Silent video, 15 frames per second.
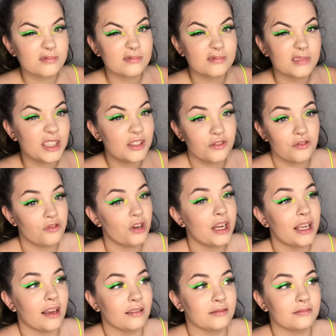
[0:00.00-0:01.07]
it's free,
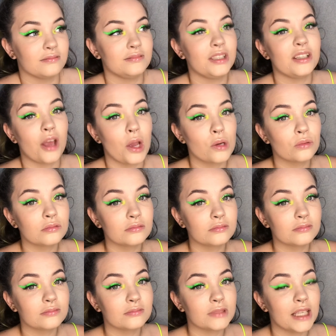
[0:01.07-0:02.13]
and you know,
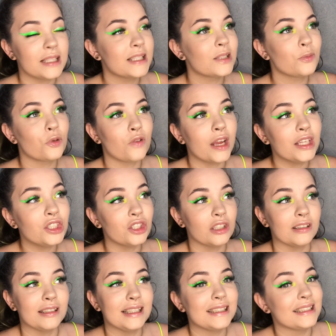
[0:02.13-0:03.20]
inspiration
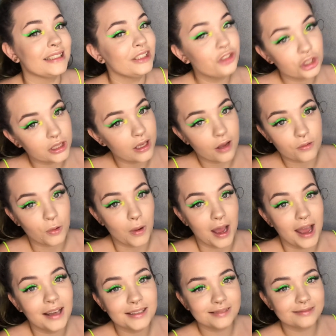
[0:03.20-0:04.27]
is literally everywhere.